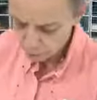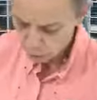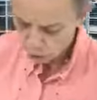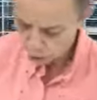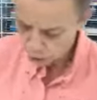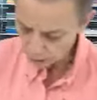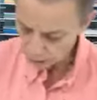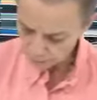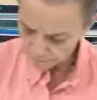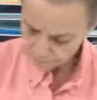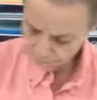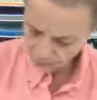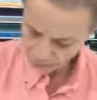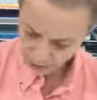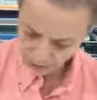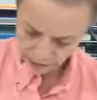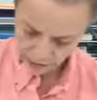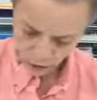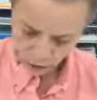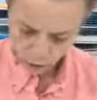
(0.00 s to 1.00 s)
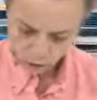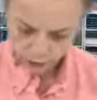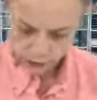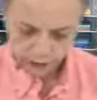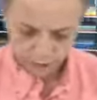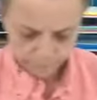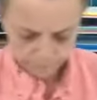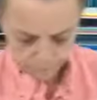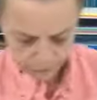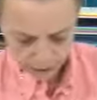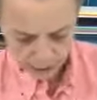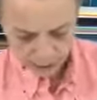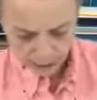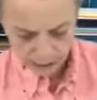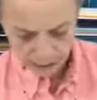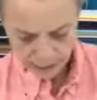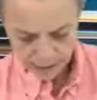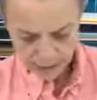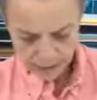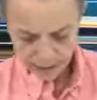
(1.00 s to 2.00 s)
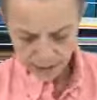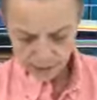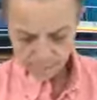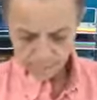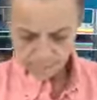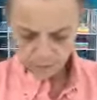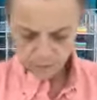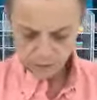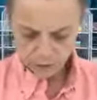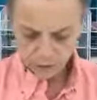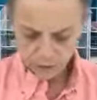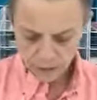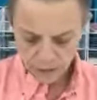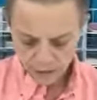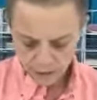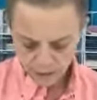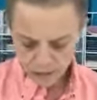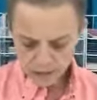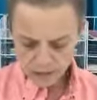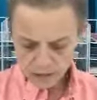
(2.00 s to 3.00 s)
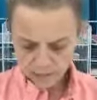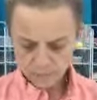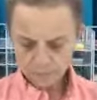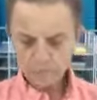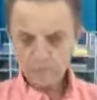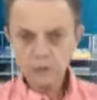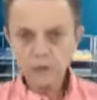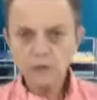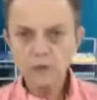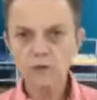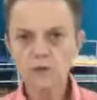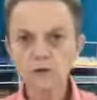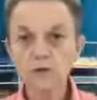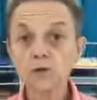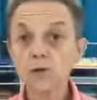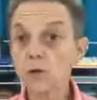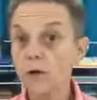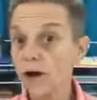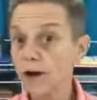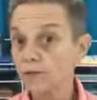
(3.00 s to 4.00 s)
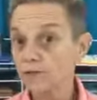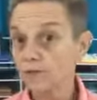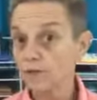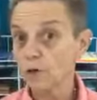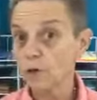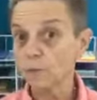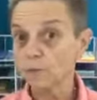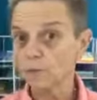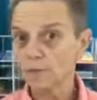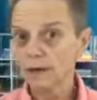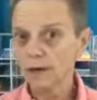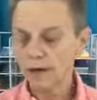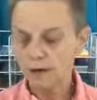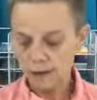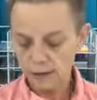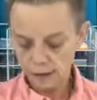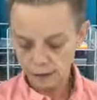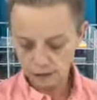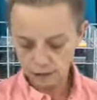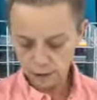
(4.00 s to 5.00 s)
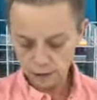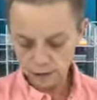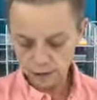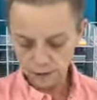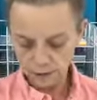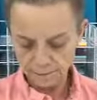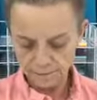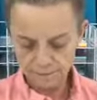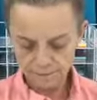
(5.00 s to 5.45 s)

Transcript: all right, I got the Cricut, and I said, let's do craft foam on the Cricut.